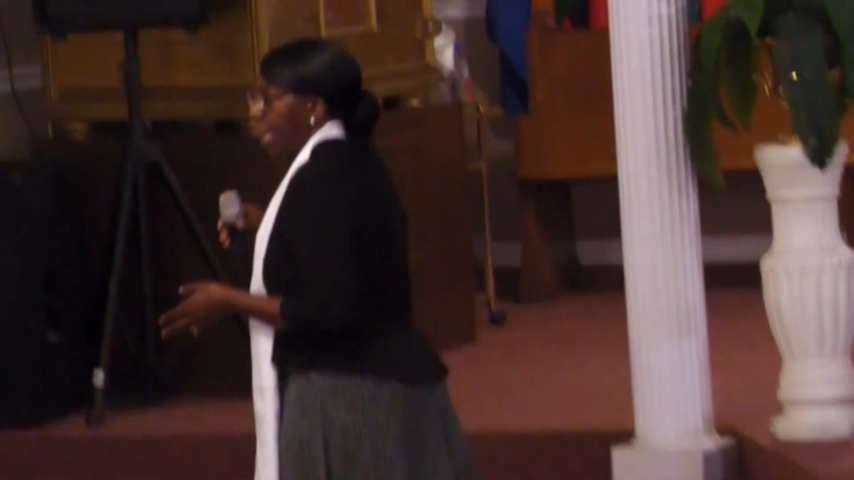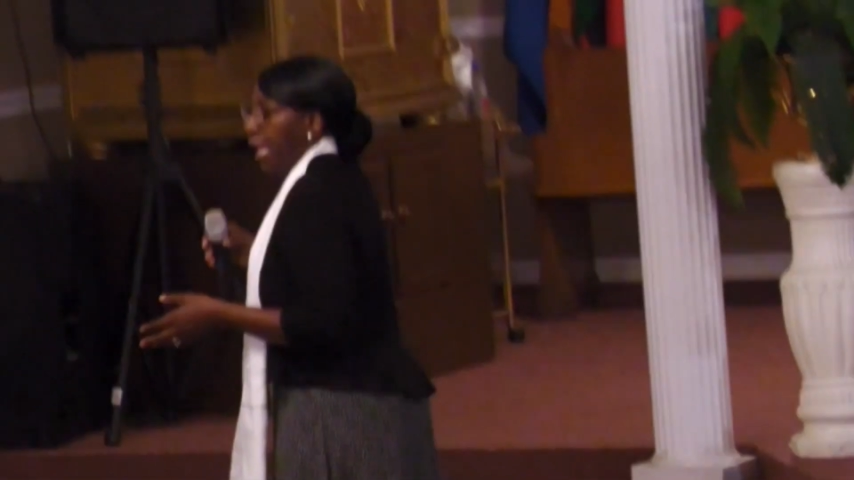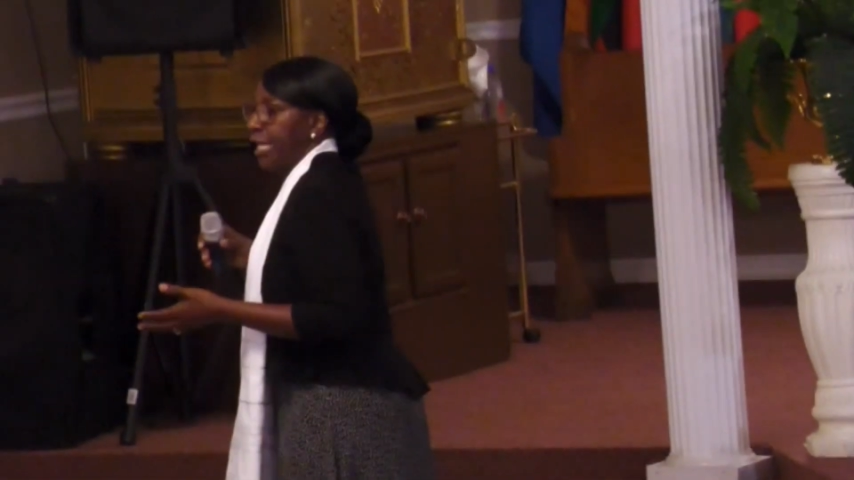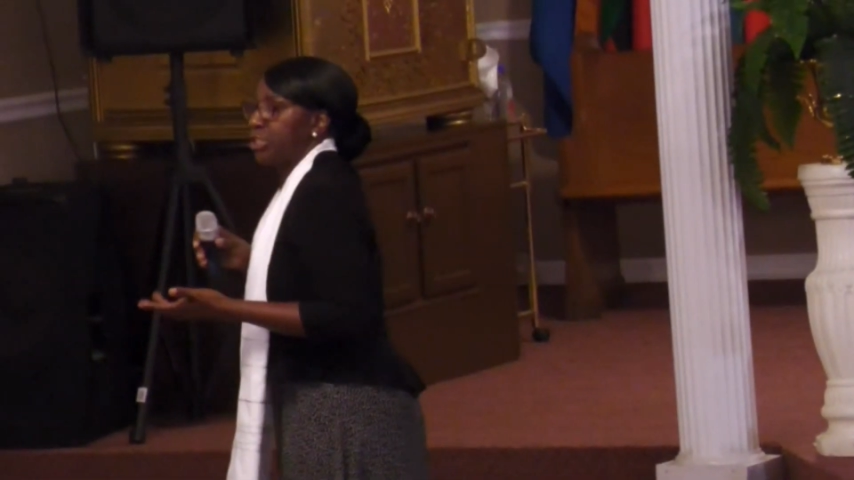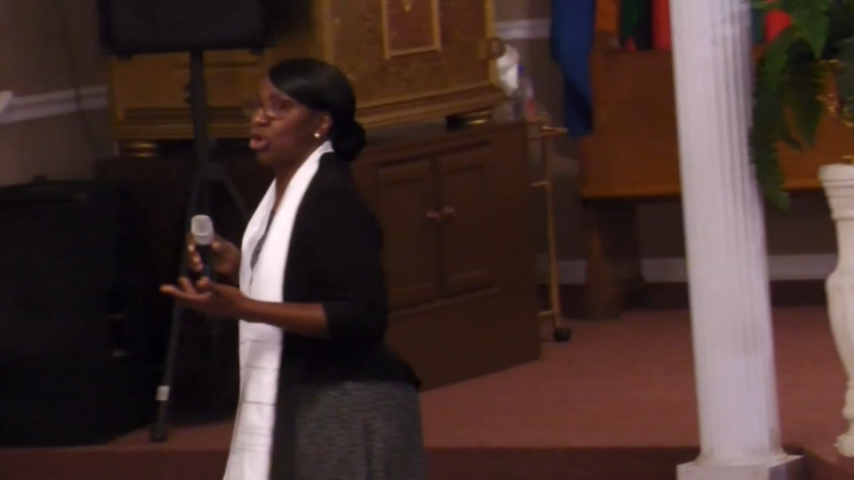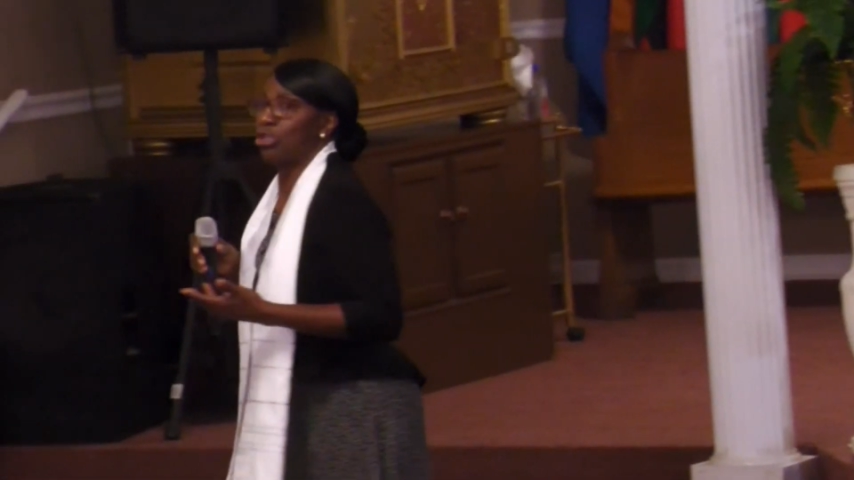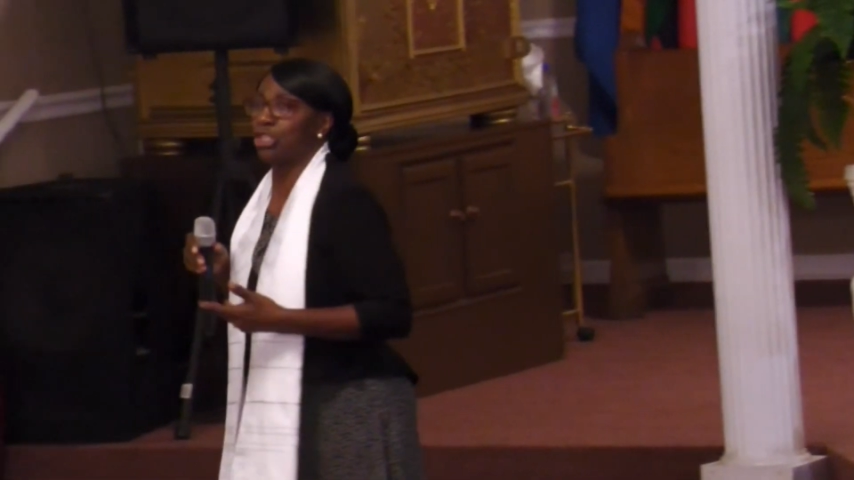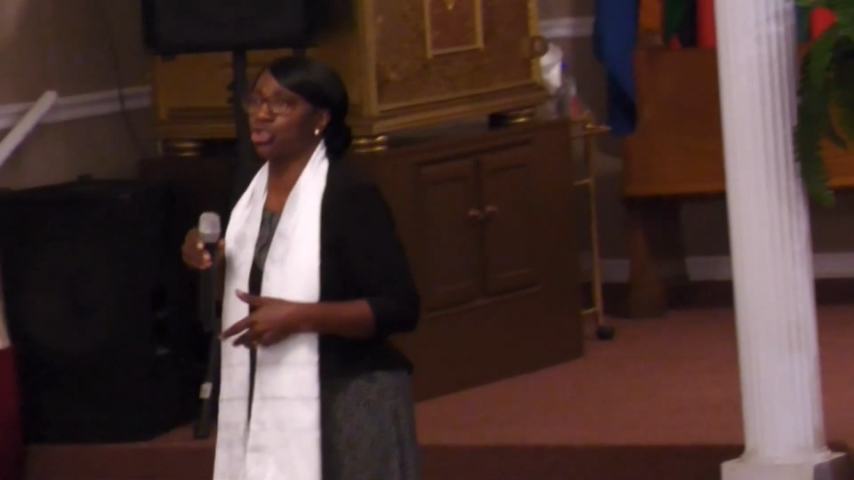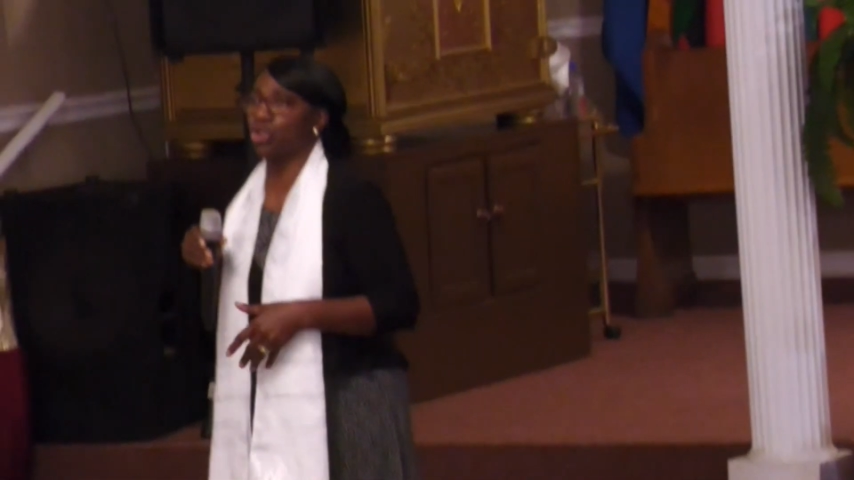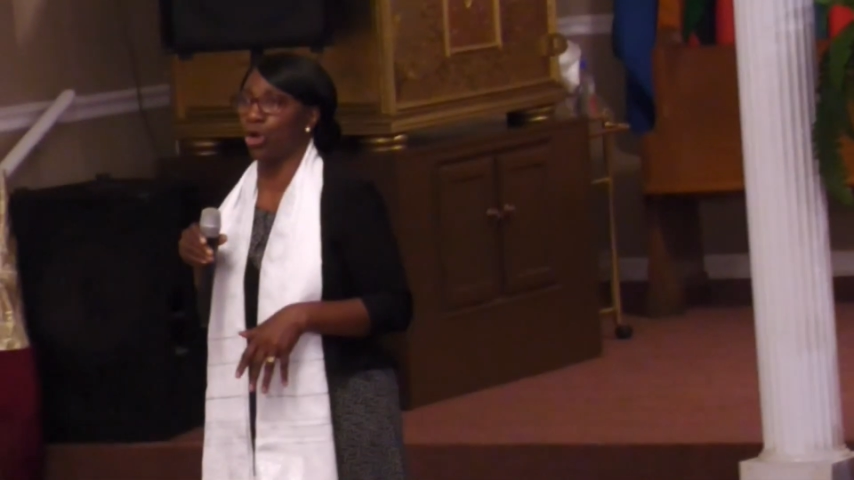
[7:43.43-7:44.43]
it's going
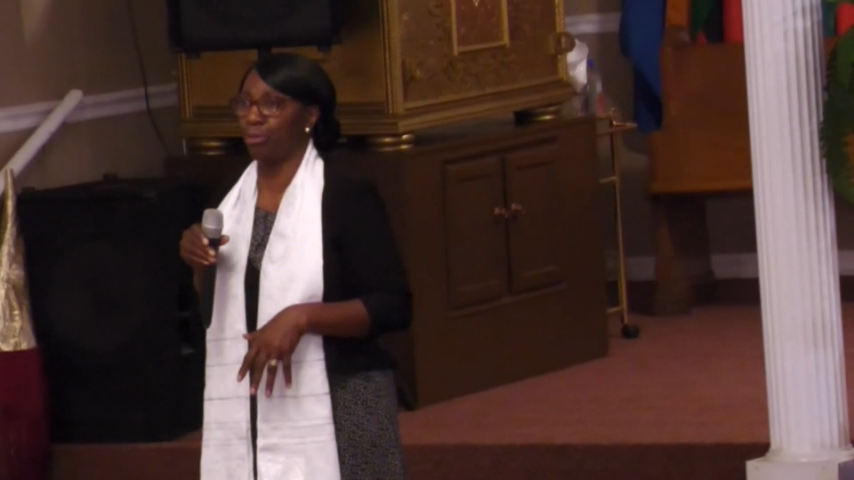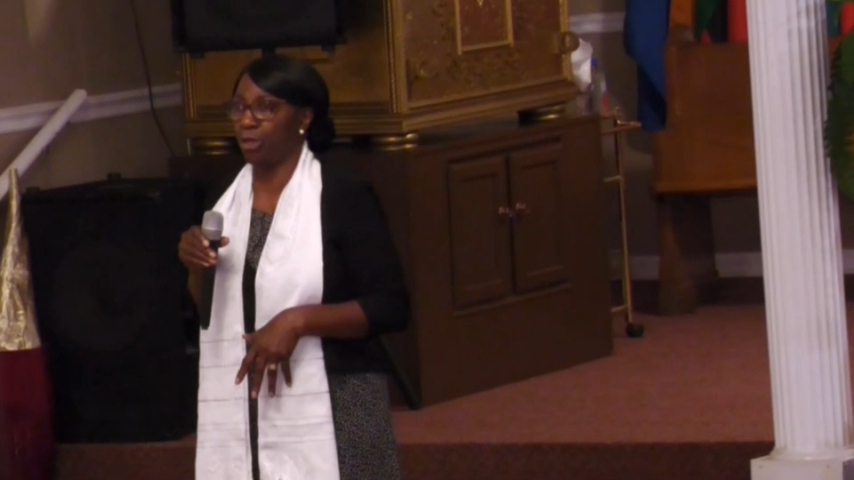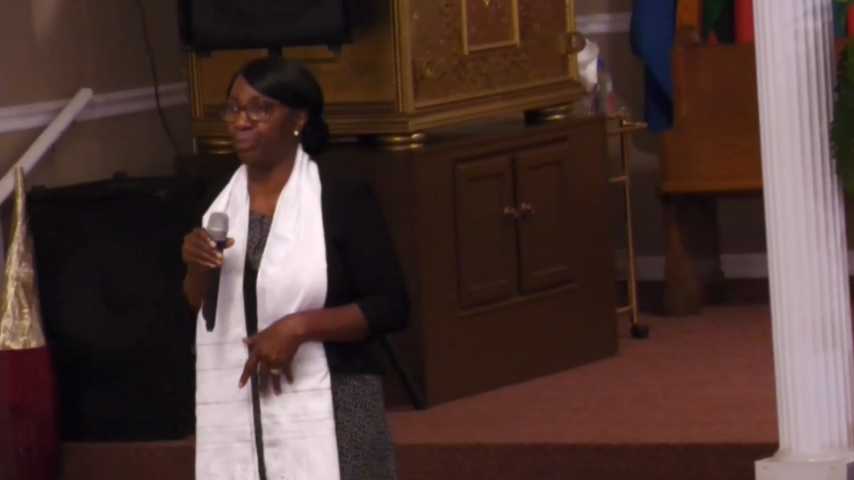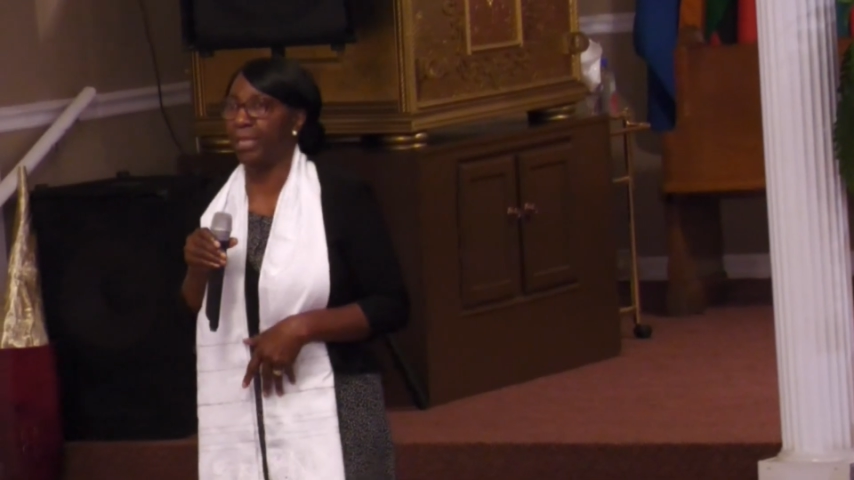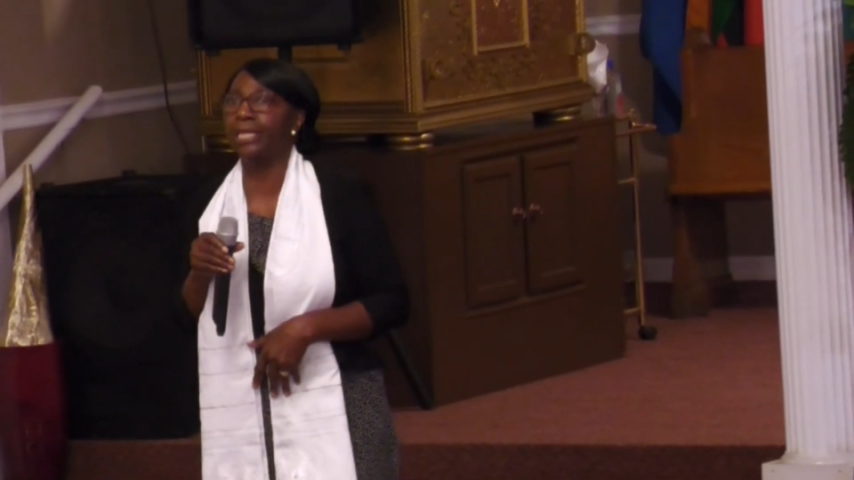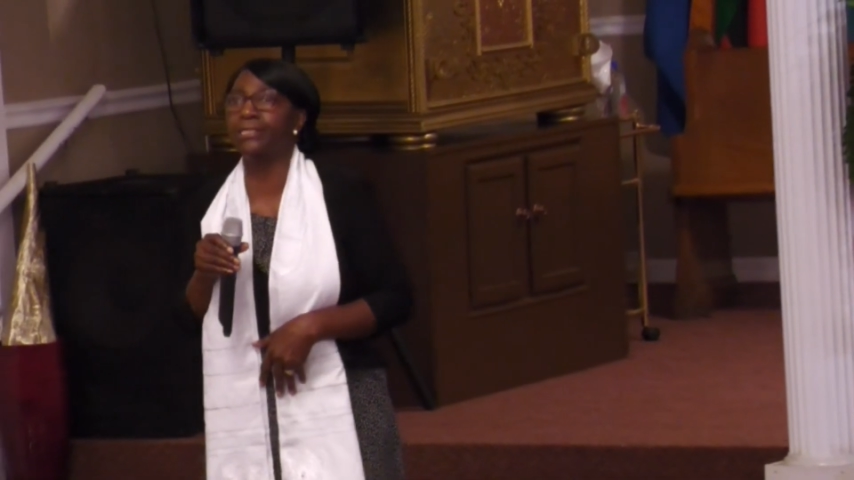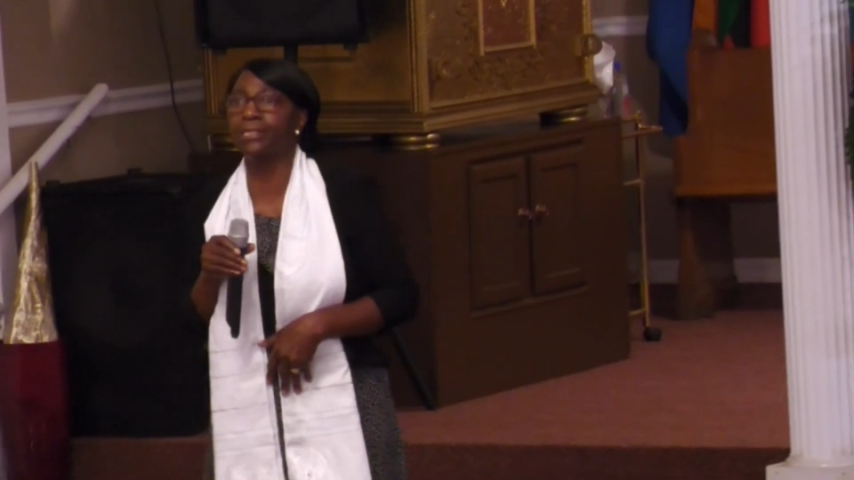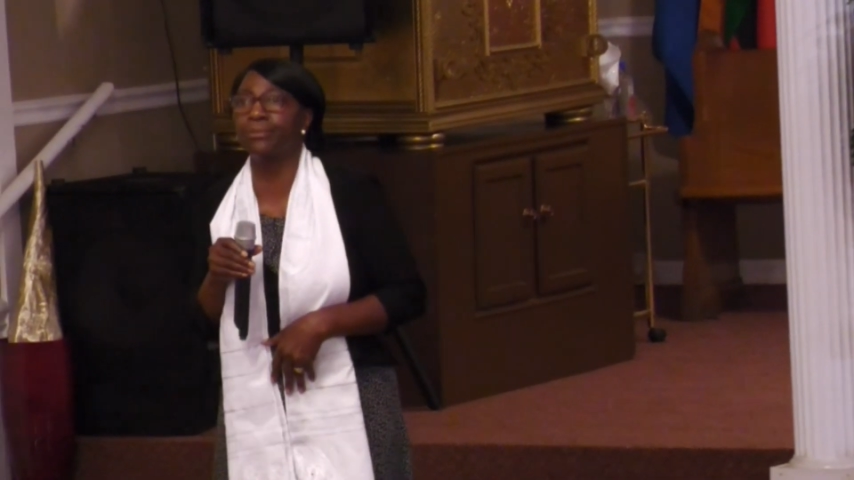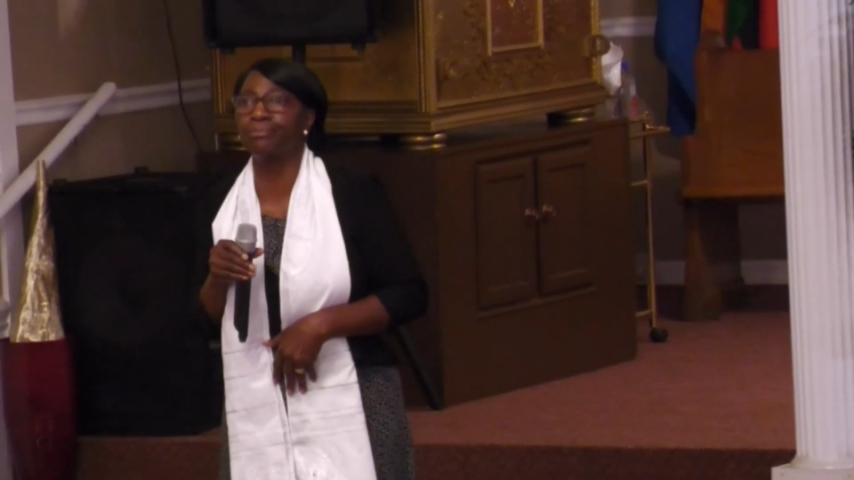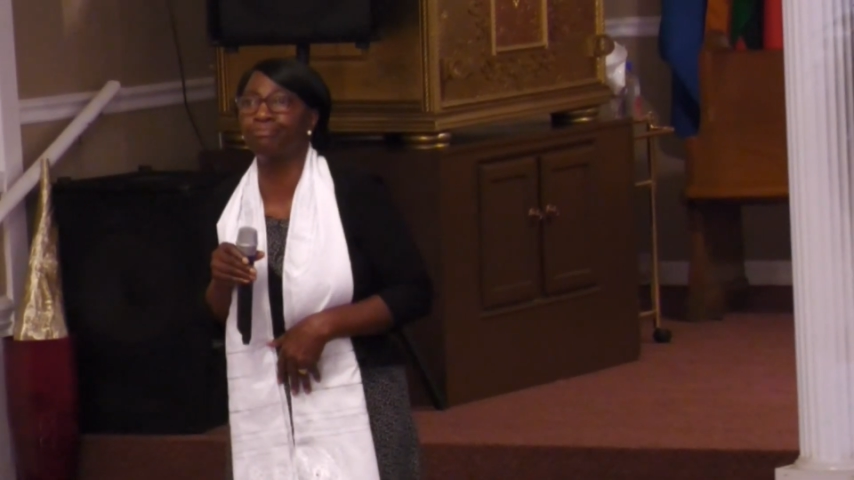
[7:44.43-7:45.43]
to disturb your
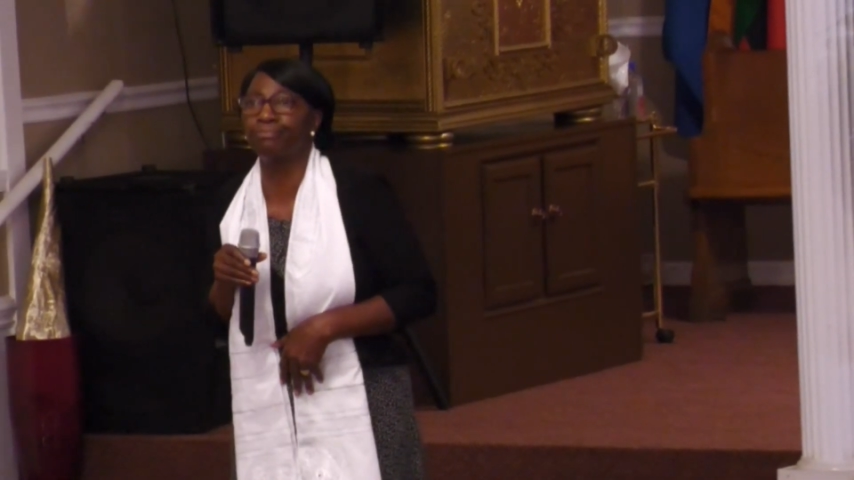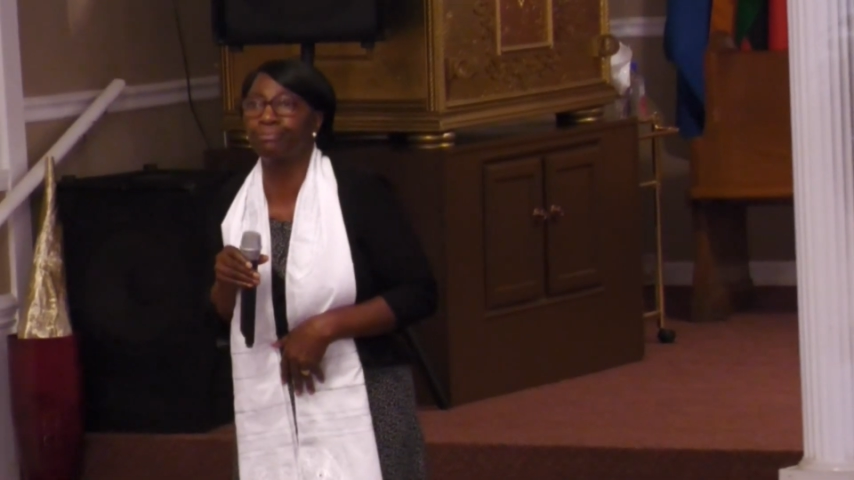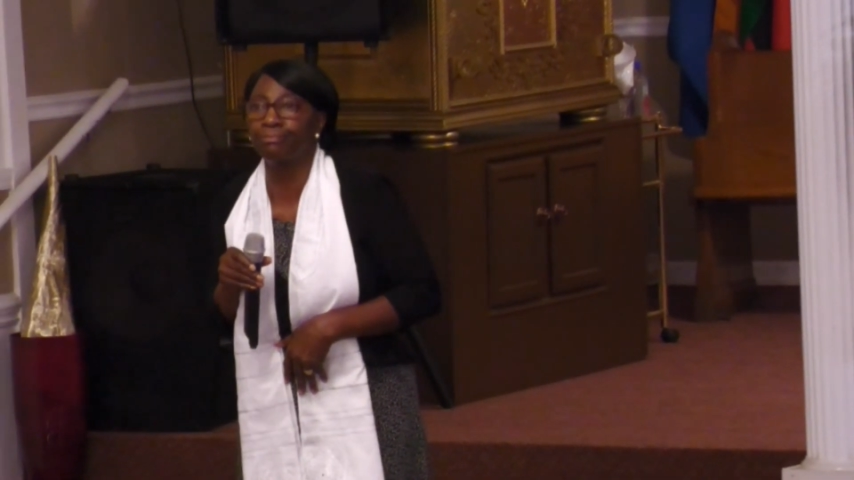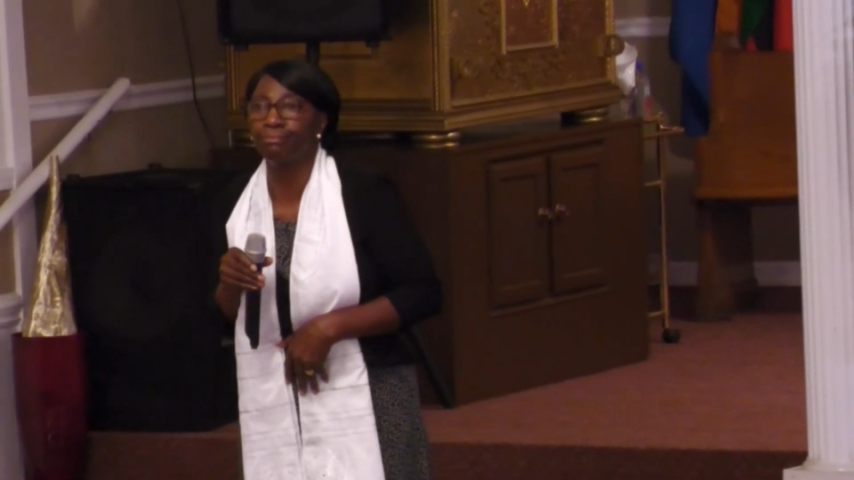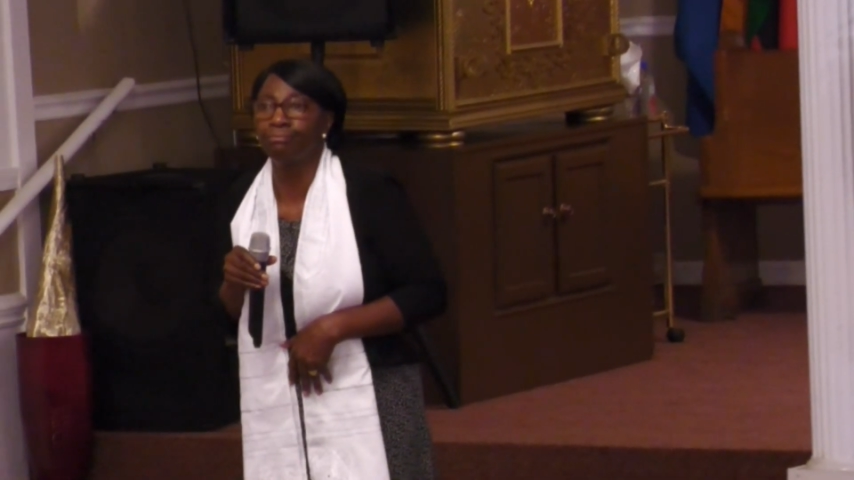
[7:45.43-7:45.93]
peace. I, am yes,